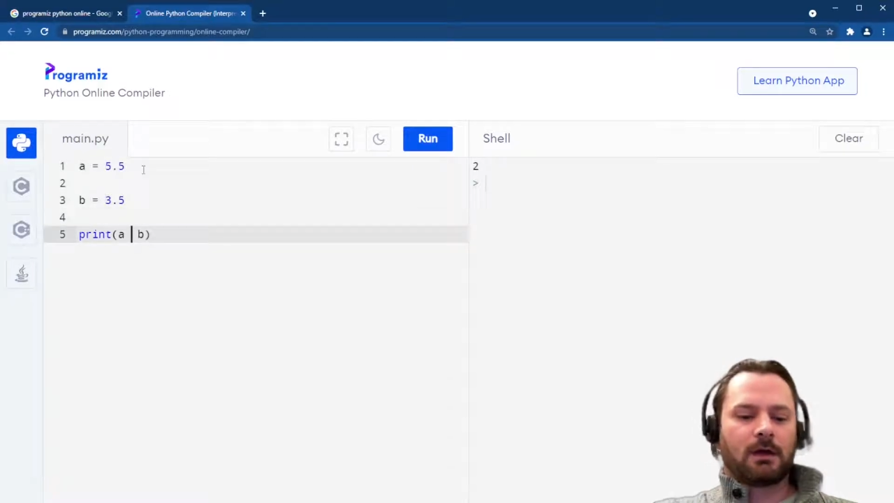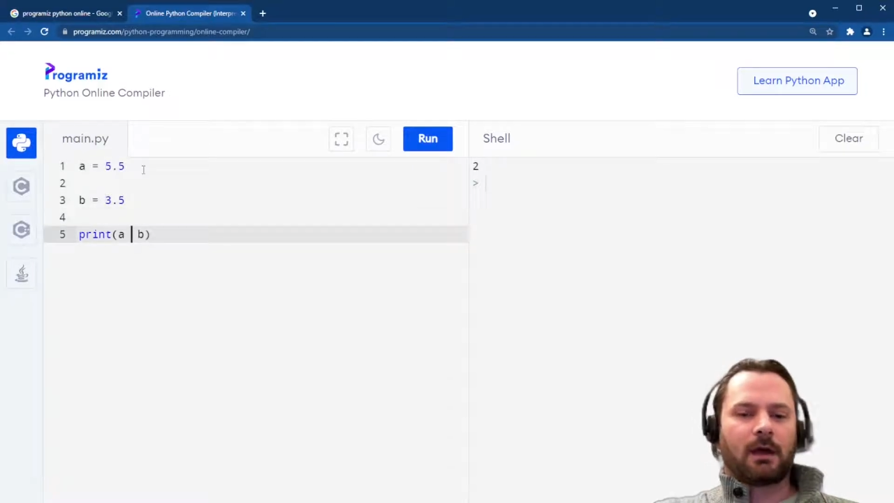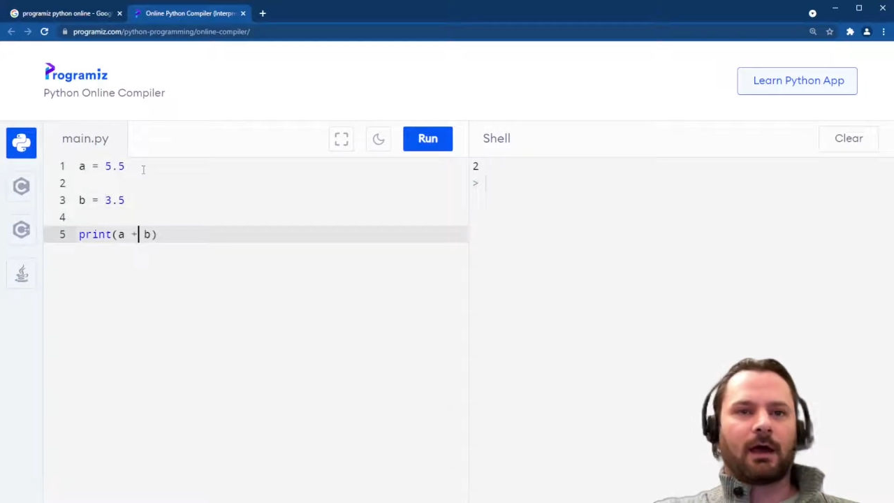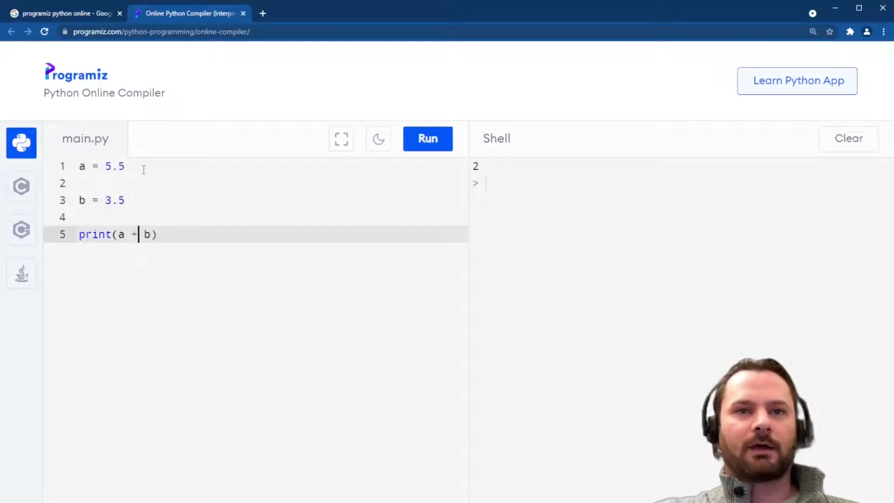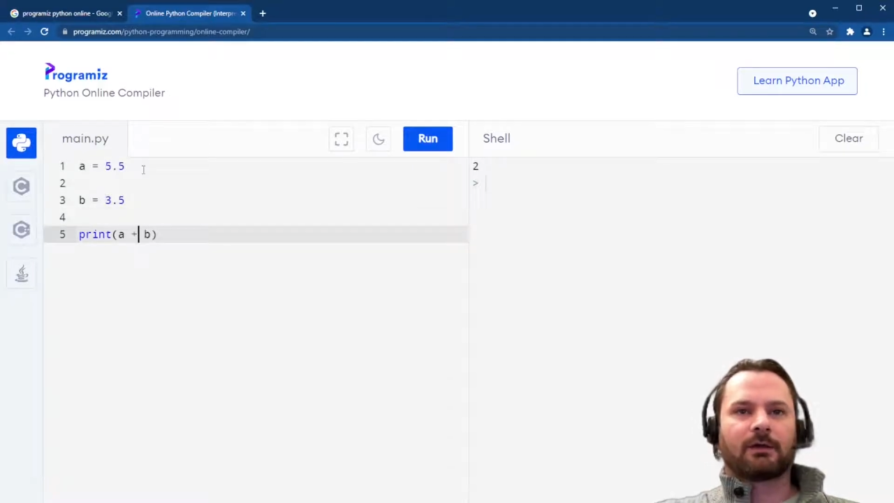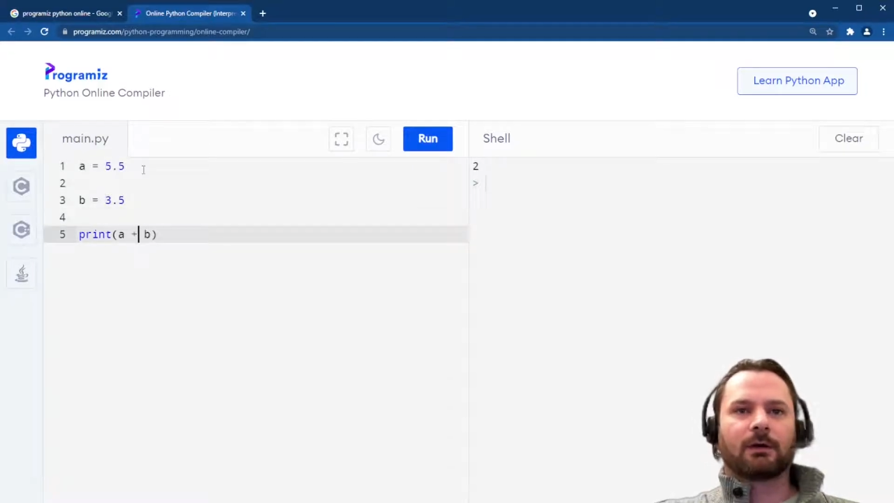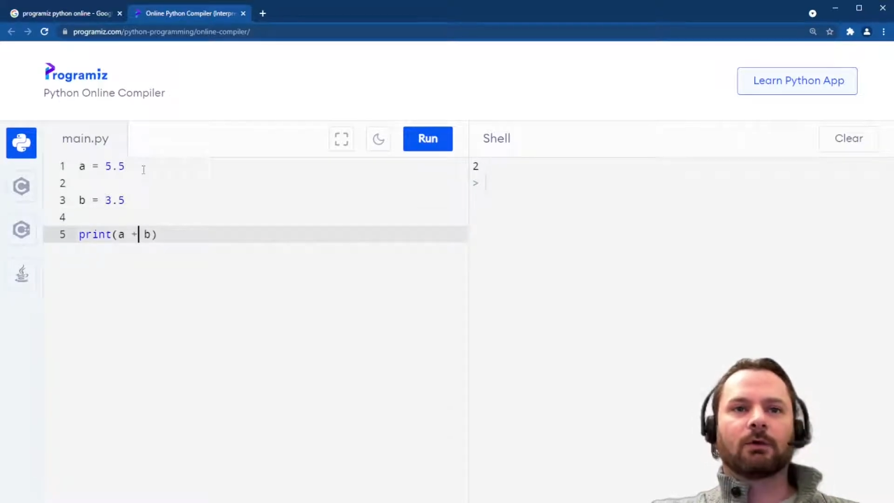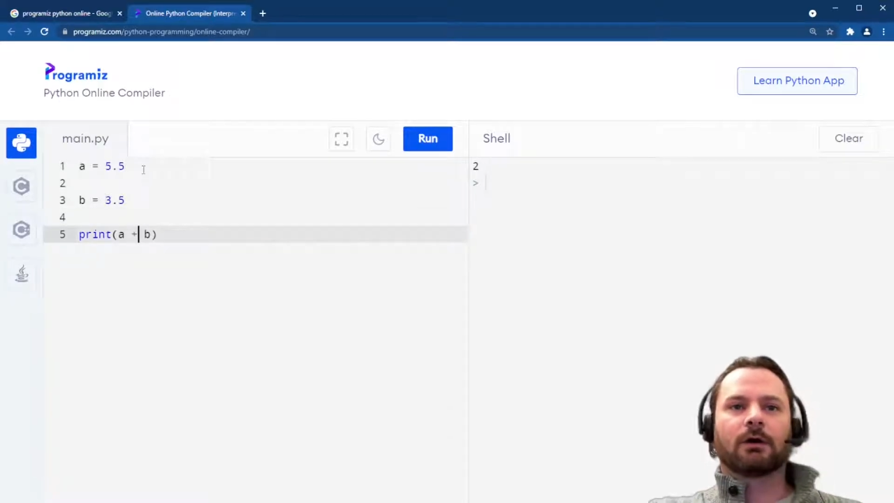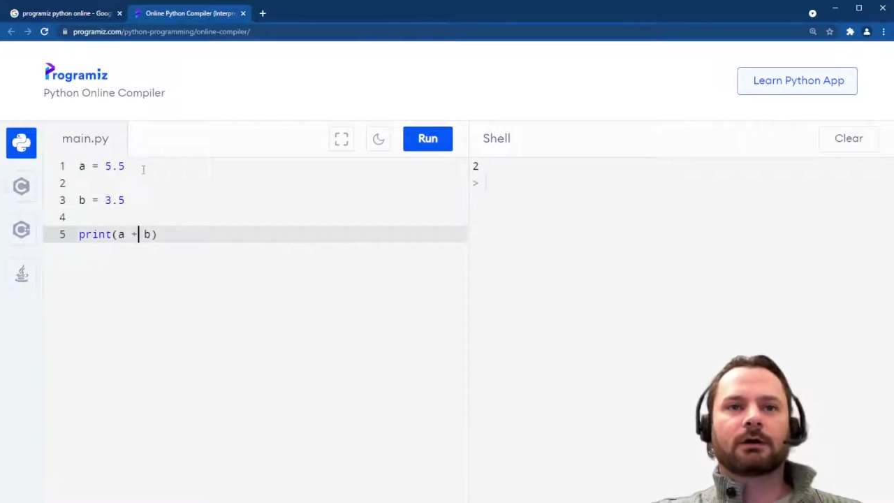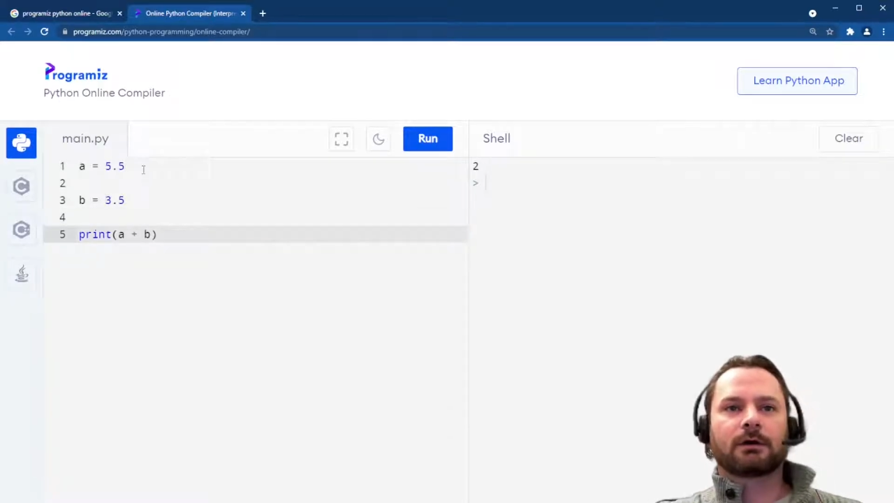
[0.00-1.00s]
and they
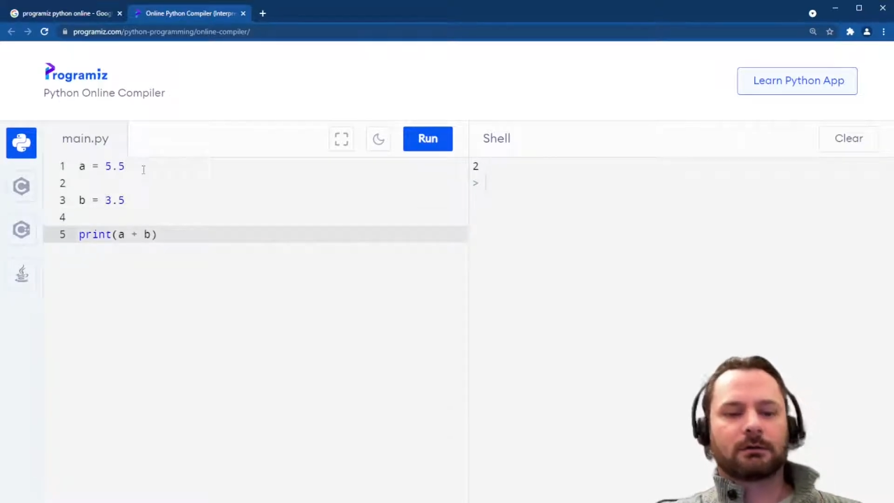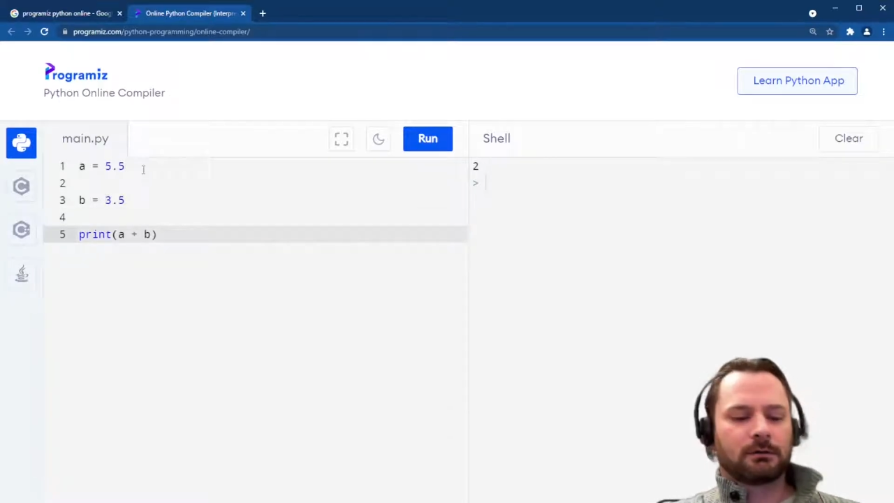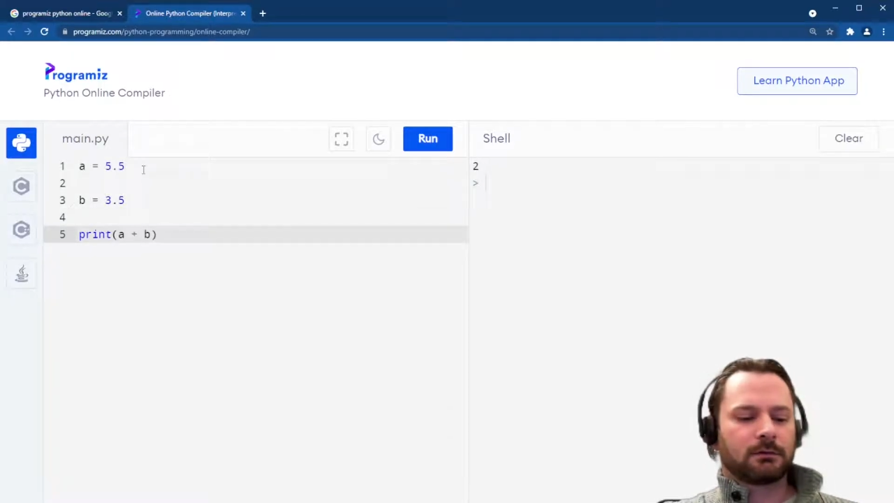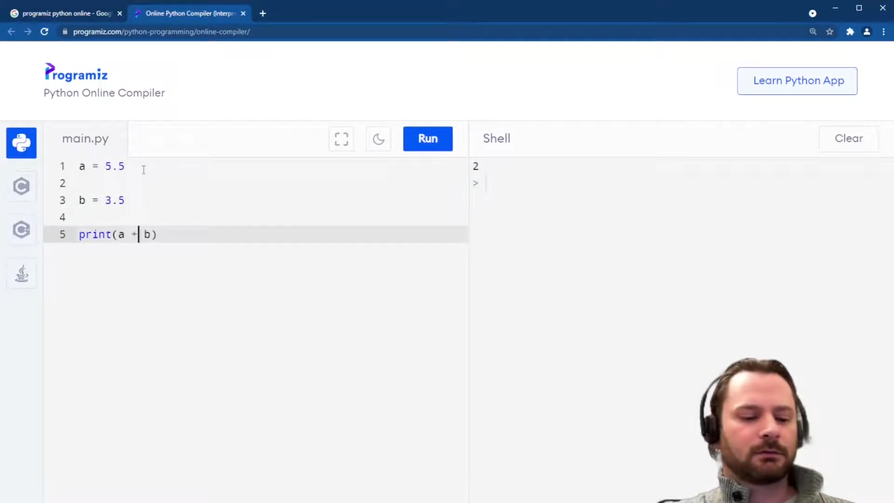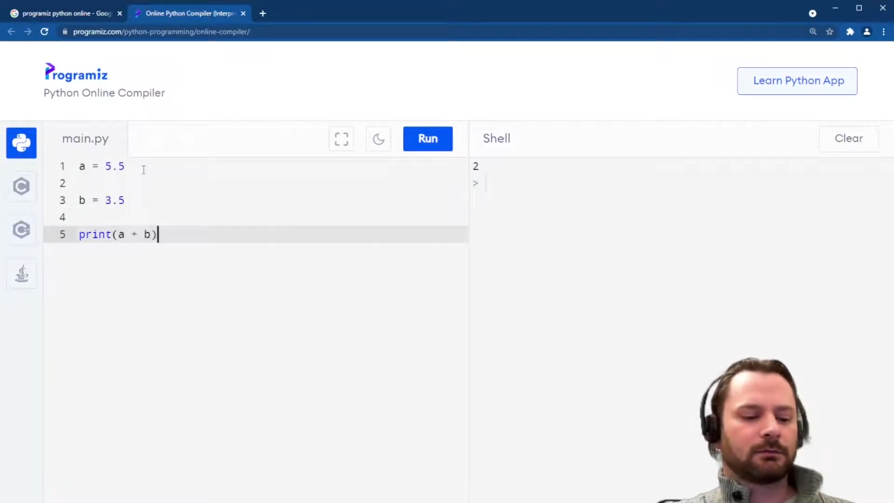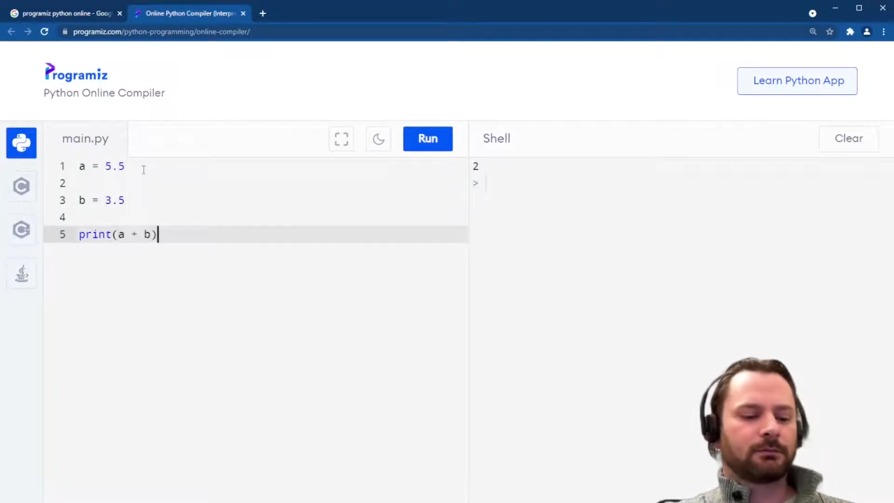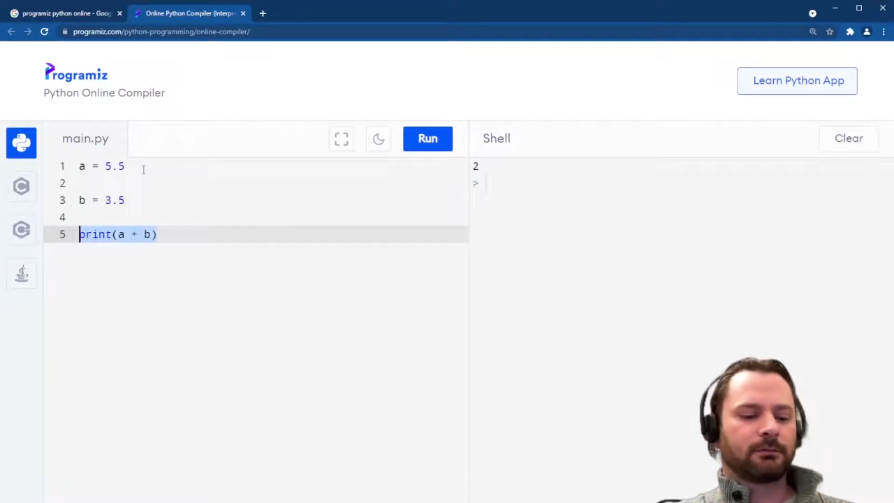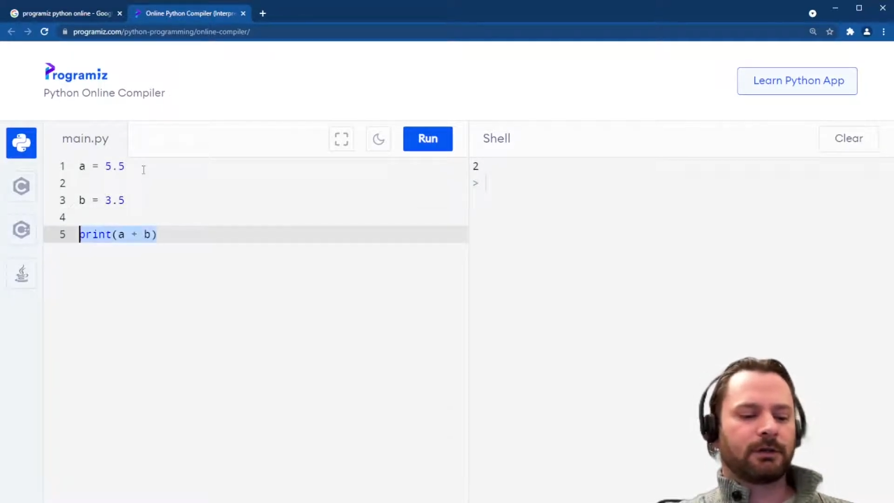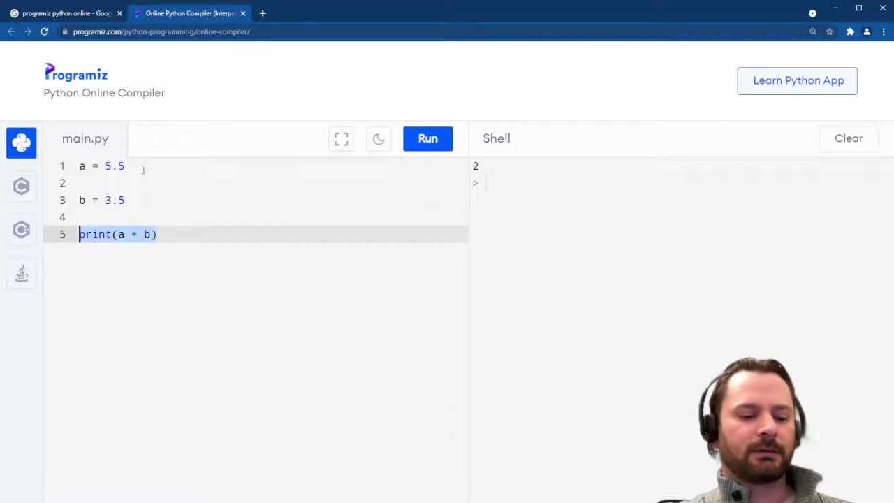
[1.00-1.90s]
work pretty